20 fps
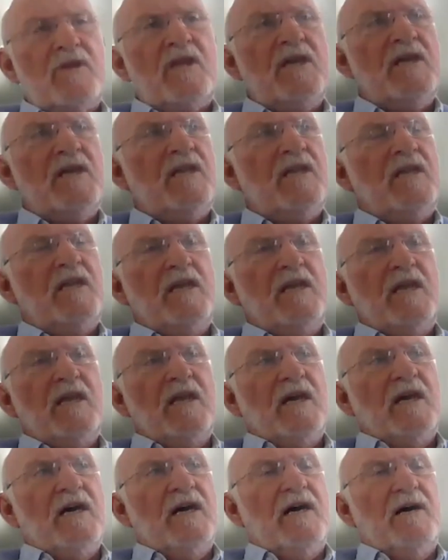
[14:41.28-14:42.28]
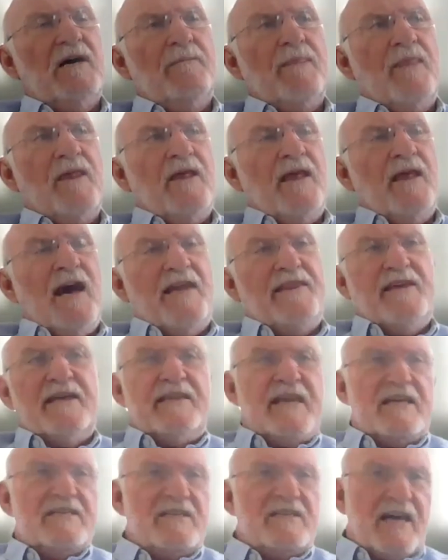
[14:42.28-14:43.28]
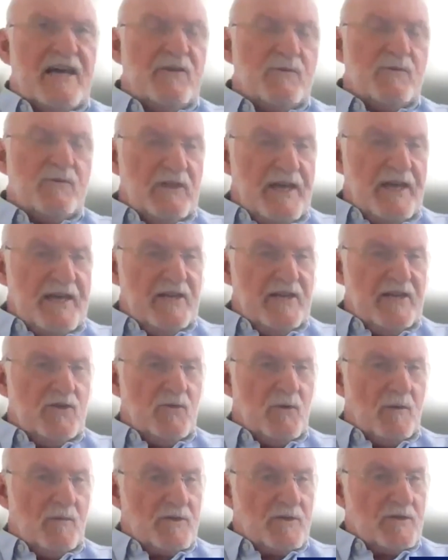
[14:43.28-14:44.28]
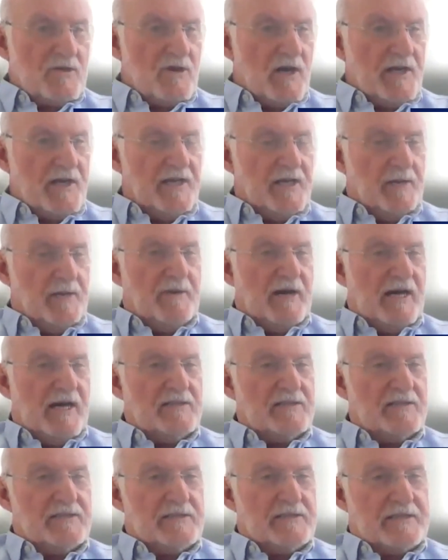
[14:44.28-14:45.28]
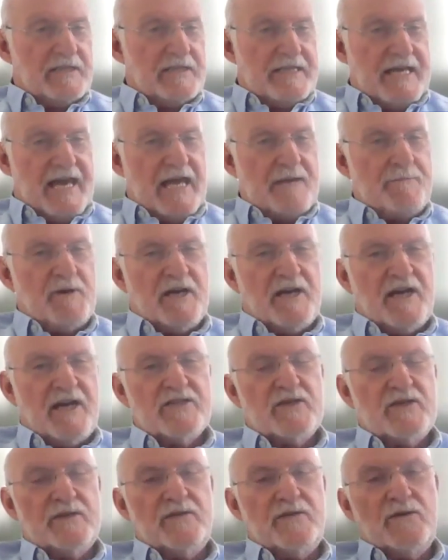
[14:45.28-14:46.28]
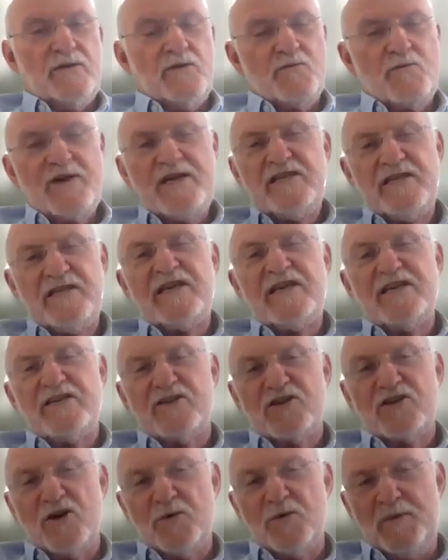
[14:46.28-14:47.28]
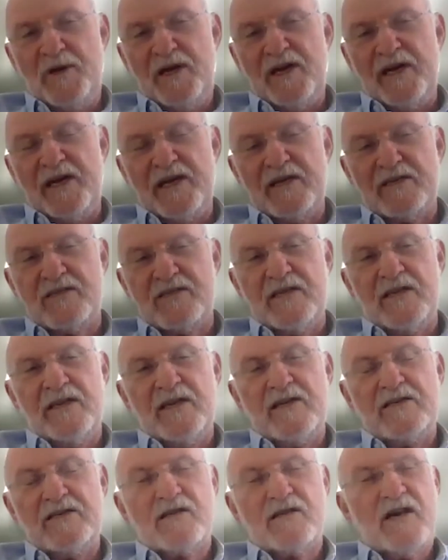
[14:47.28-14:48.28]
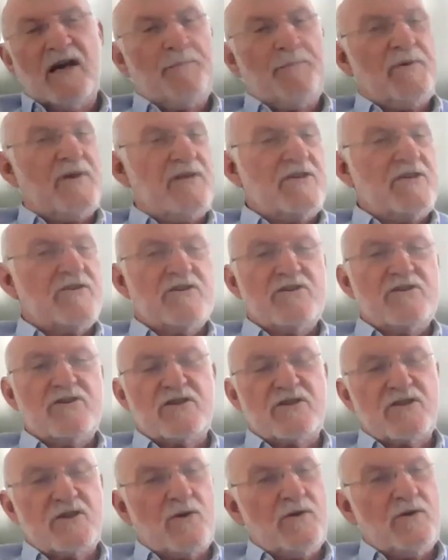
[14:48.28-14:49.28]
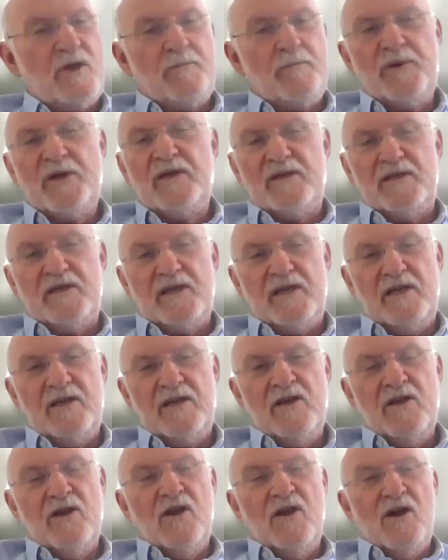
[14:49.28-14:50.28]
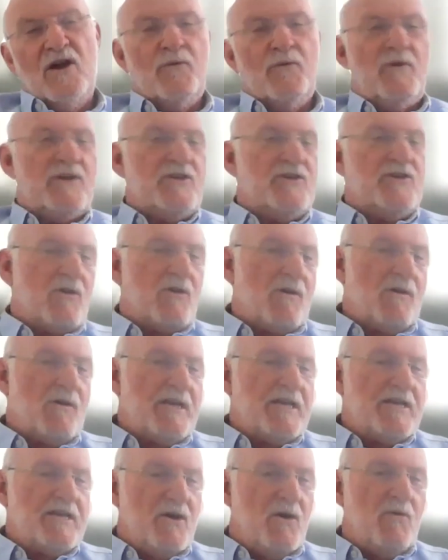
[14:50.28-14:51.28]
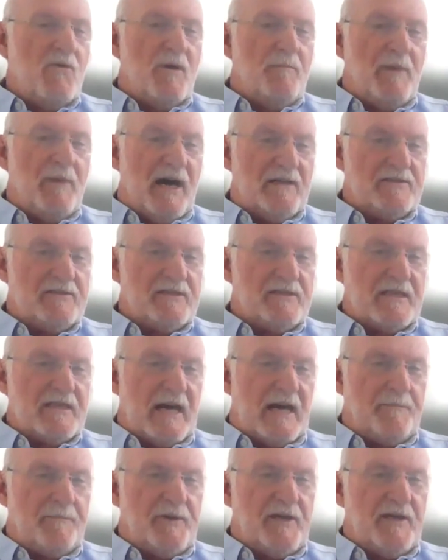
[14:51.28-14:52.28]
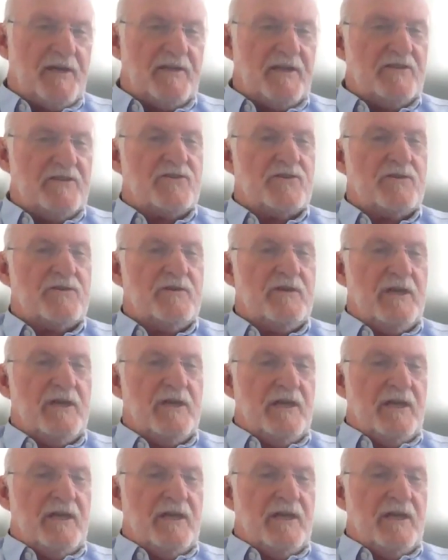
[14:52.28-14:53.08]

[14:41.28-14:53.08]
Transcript: And I think that's kind of related to what we're talking about today, because the reason it's so big is comprehension is so dependent on what you already know about the topic that you're